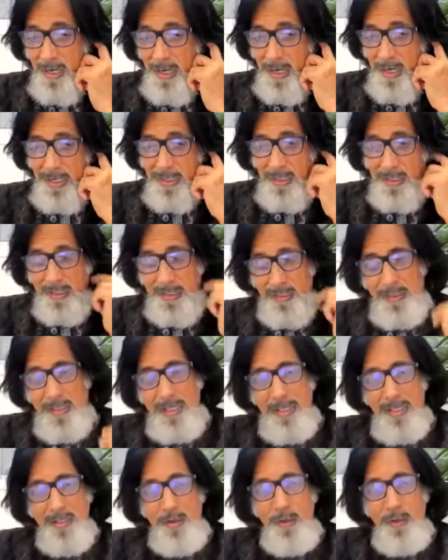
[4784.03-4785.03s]
And
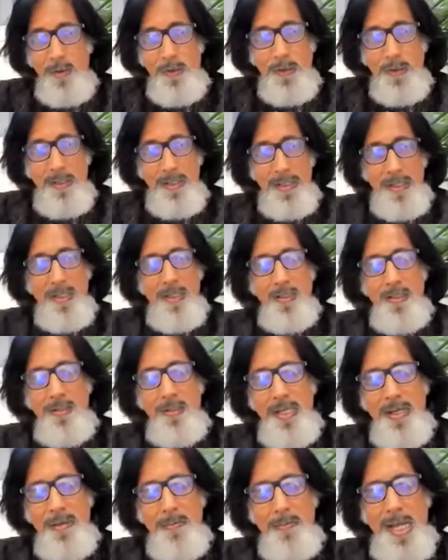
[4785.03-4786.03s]
then you
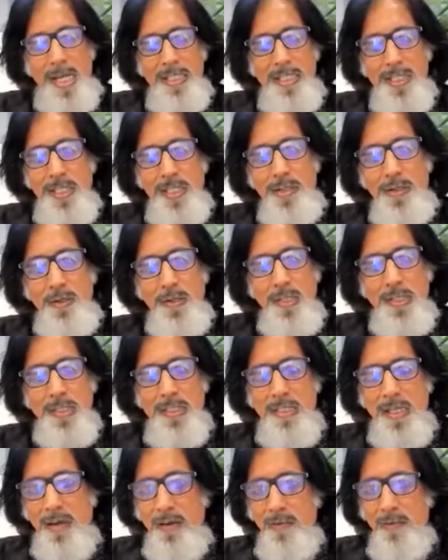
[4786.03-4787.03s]
imagine
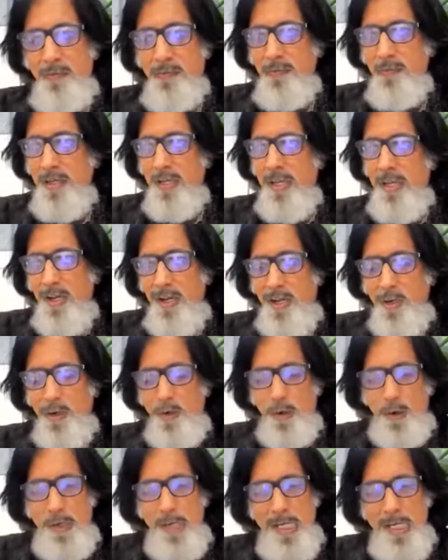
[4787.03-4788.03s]
yourself
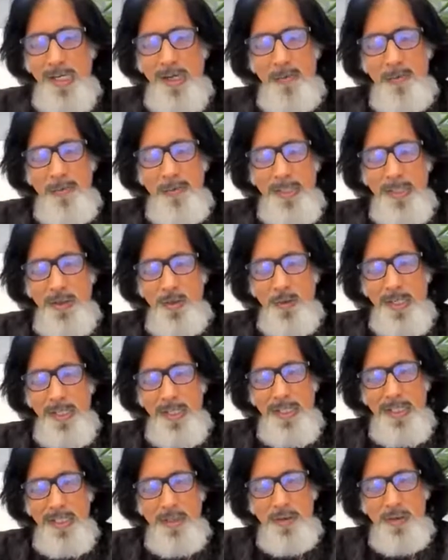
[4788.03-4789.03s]
growing up in
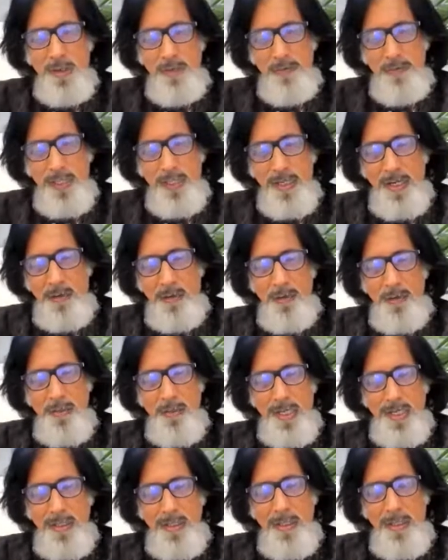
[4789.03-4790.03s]
200 square feet house.
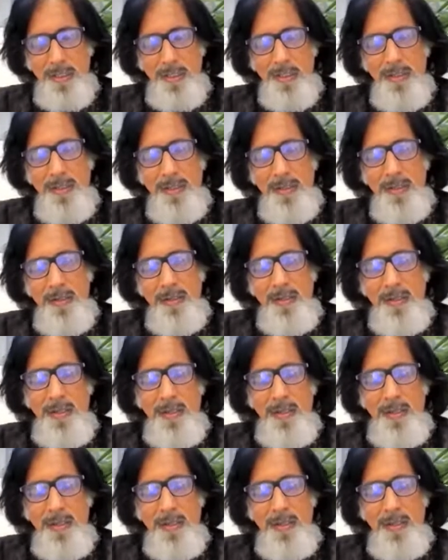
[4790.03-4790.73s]
And then,